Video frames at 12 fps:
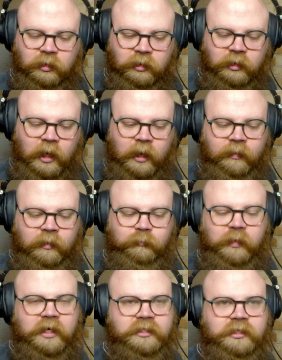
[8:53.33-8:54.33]
not the
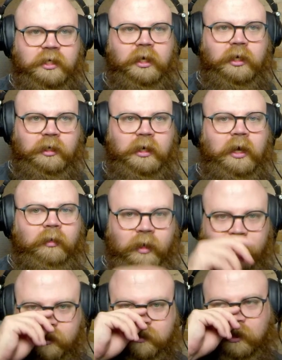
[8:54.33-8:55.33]
best day, not
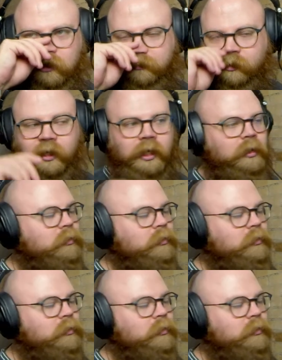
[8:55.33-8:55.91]
like a terrible day.